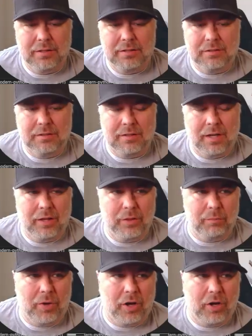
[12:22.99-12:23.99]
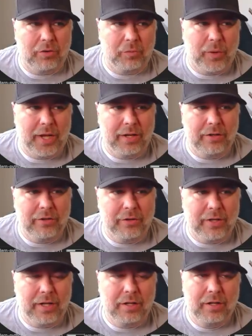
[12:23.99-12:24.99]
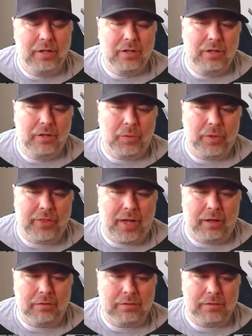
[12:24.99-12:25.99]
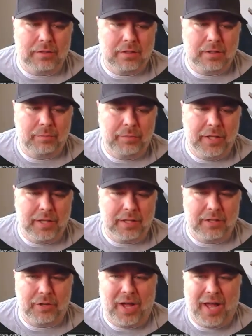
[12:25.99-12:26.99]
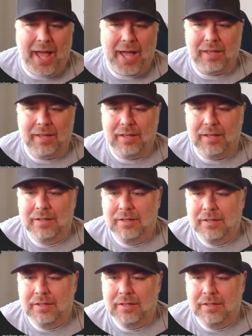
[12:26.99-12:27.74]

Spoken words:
So this is kind of the modern way to do it without being a little hacky.